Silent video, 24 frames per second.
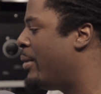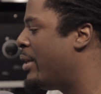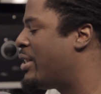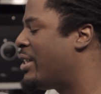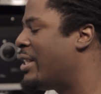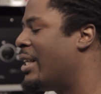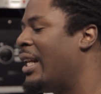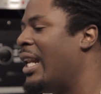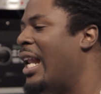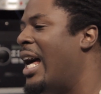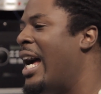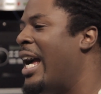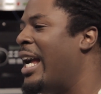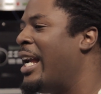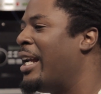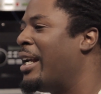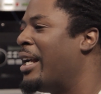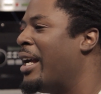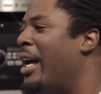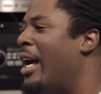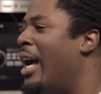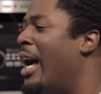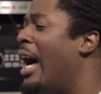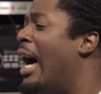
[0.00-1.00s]
what you
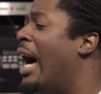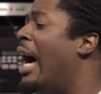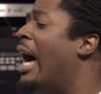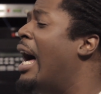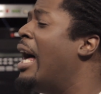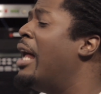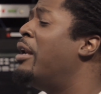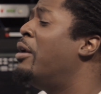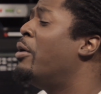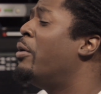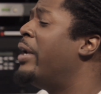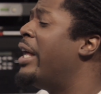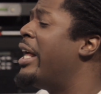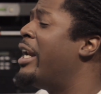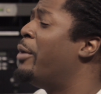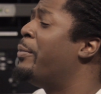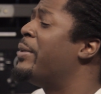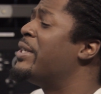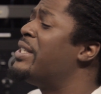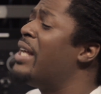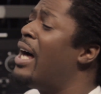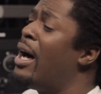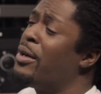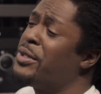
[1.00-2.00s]
like, I knew that it
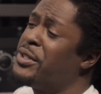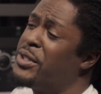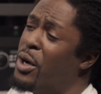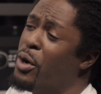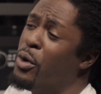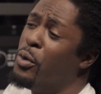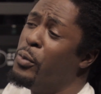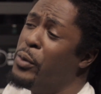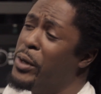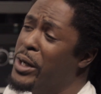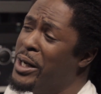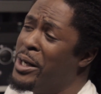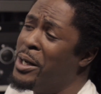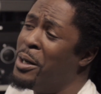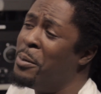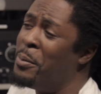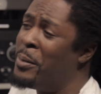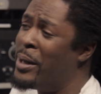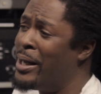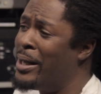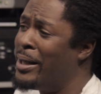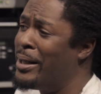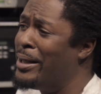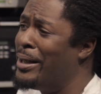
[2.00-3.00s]
was also real,
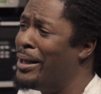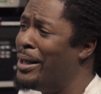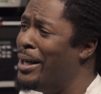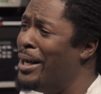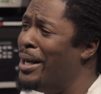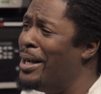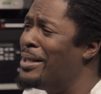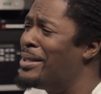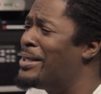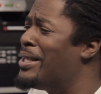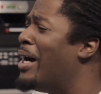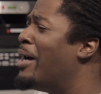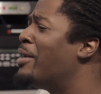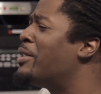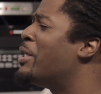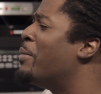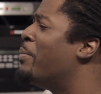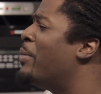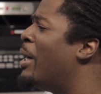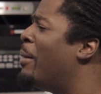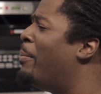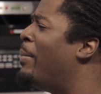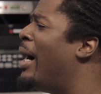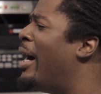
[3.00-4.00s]
man. Yeah. Talk
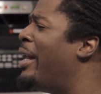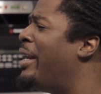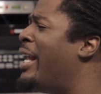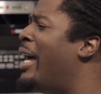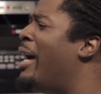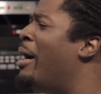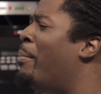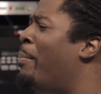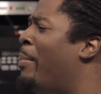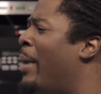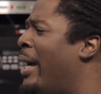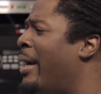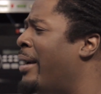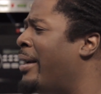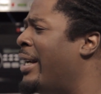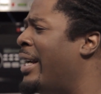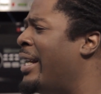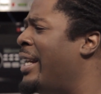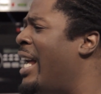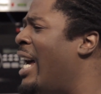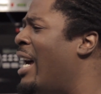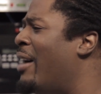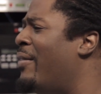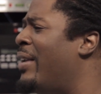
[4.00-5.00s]
to me about that banger
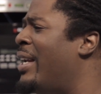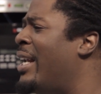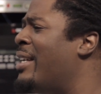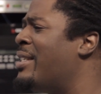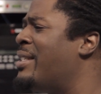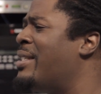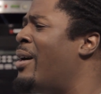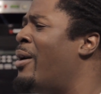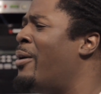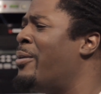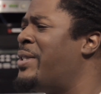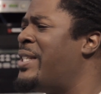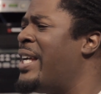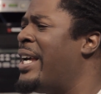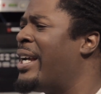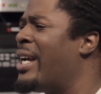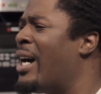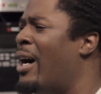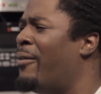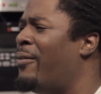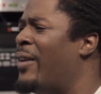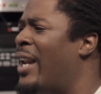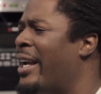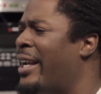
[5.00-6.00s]
and having that song
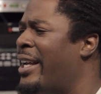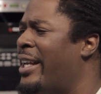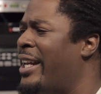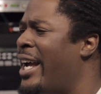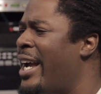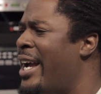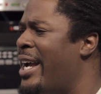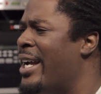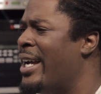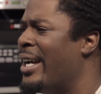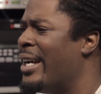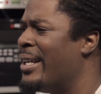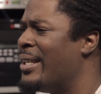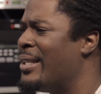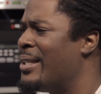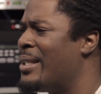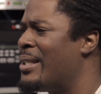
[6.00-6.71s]
take off like it has.